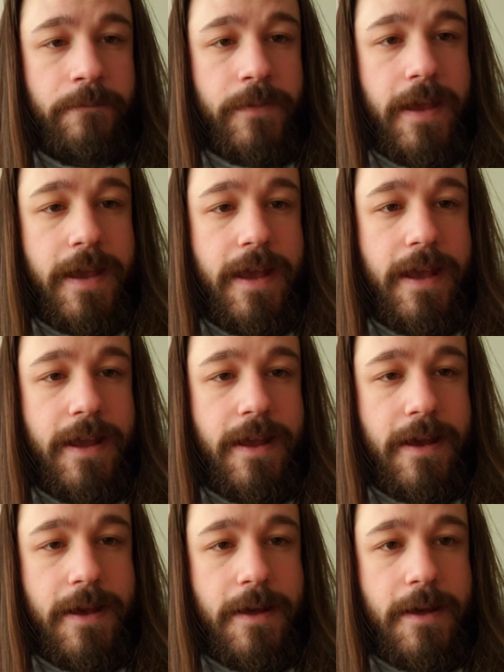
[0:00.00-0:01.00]

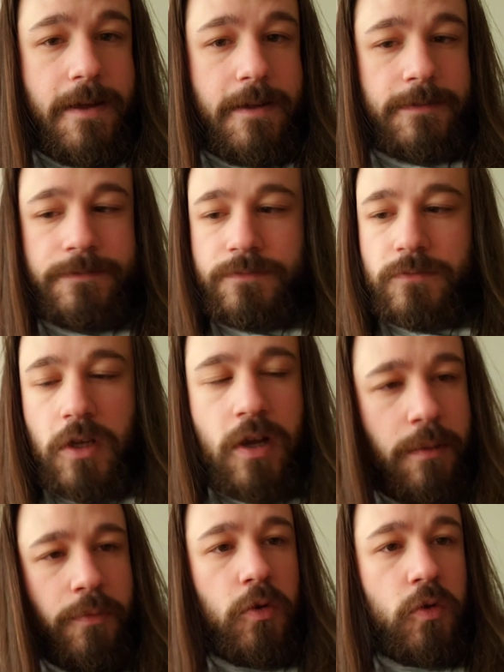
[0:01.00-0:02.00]
a
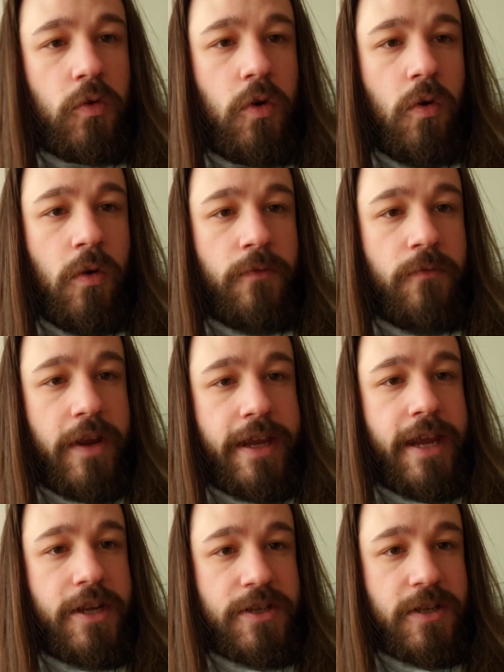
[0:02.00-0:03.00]
couple who go on
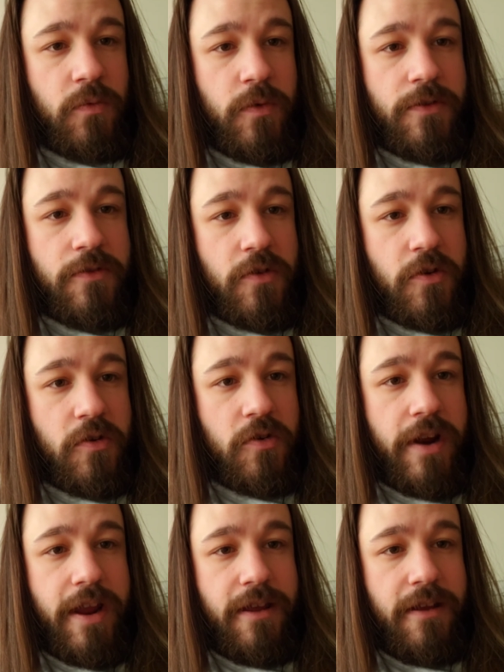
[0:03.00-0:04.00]
vacation with their
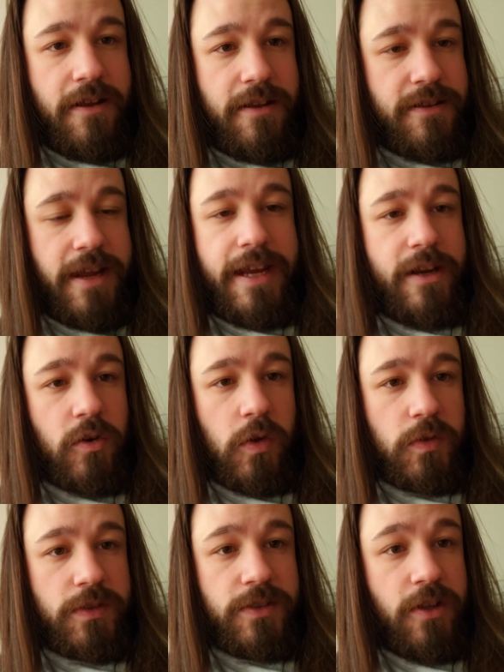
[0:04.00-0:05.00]

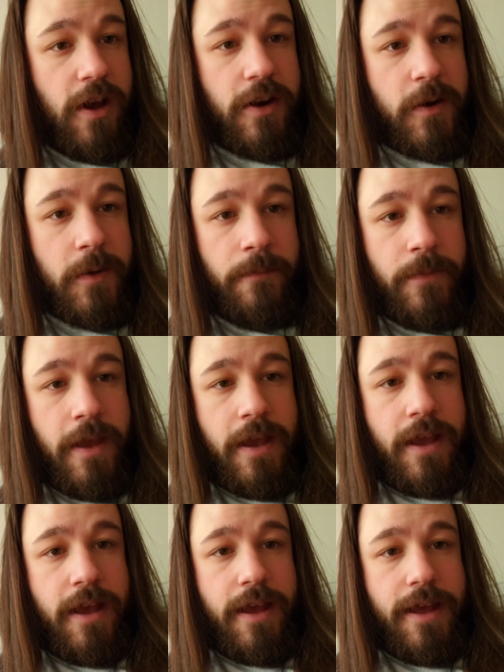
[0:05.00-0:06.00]
8-year-old daughter,
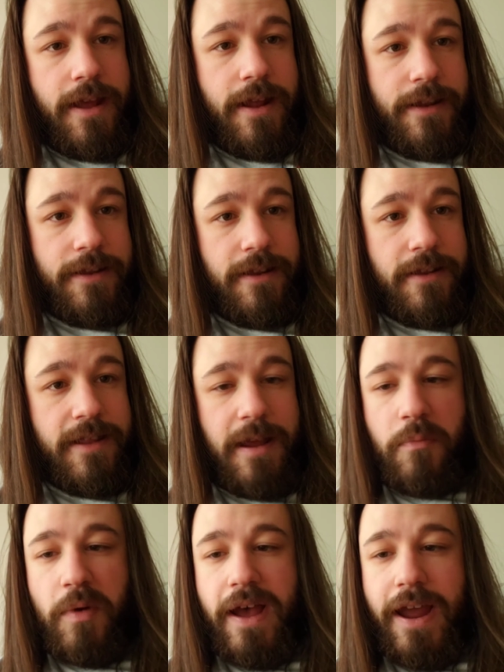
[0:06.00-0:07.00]
and they
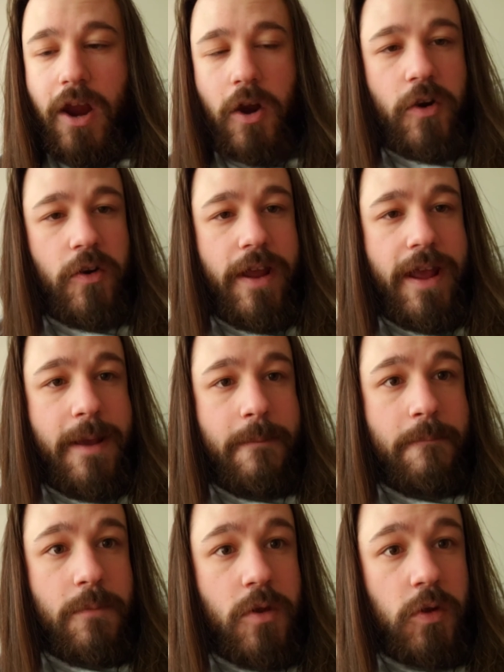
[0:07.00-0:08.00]
buy her a
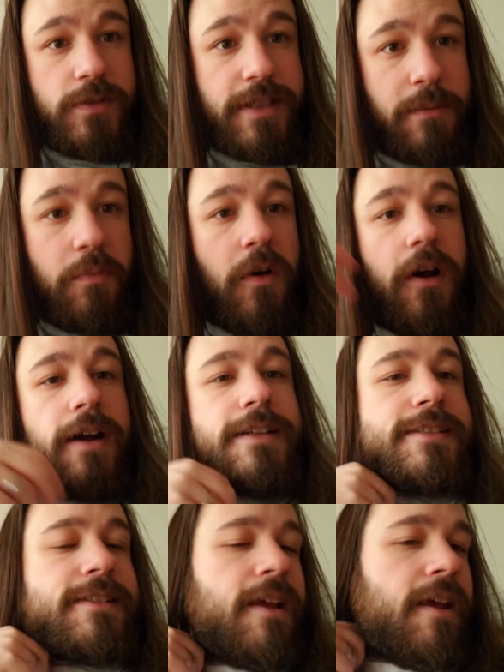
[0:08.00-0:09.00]
music
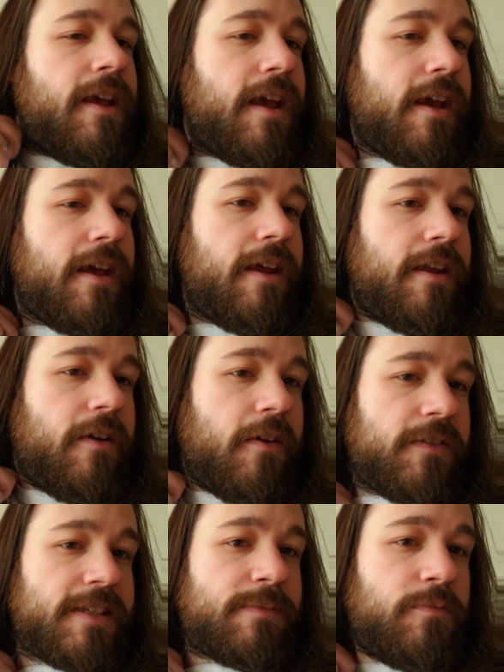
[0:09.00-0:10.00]
box. And
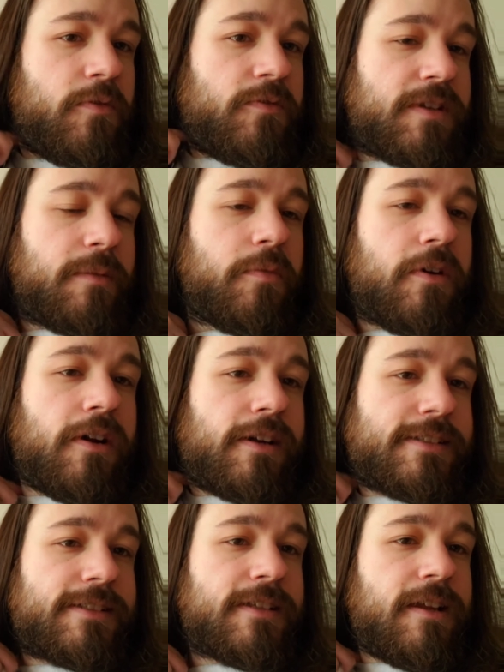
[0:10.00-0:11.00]
on this music
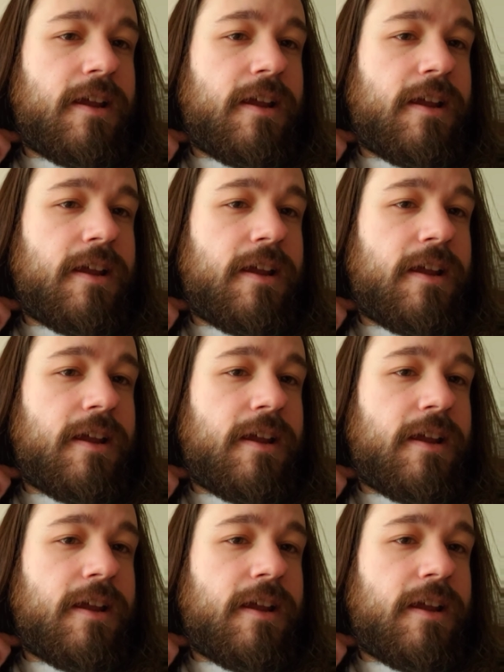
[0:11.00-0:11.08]
box,